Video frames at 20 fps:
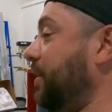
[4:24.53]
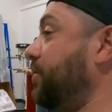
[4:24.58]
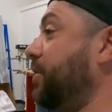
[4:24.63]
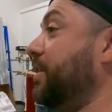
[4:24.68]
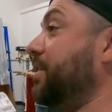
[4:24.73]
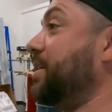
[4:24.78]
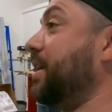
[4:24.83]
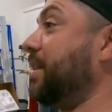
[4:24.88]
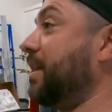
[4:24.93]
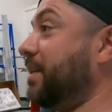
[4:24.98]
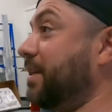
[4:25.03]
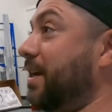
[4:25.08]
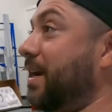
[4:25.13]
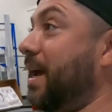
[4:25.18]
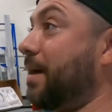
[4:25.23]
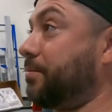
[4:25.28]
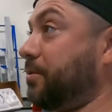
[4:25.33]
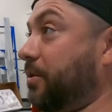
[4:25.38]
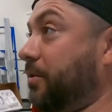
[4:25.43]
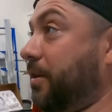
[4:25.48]
shouldn't say they did an
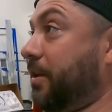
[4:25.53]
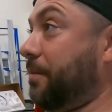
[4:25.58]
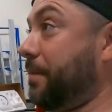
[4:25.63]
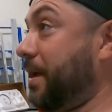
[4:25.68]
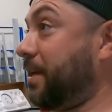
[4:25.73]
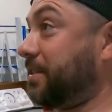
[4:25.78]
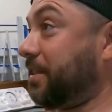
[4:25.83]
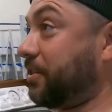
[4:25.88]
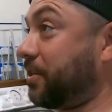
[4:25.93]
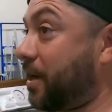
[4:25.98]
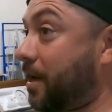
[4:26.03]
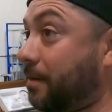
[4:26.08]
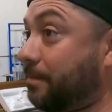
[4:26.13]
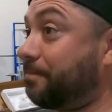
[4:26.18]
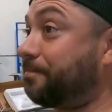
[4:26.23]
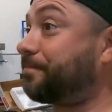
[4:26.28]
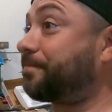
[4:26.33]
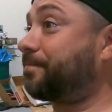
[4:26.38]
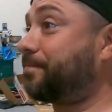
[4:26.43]
absolutely amazing job.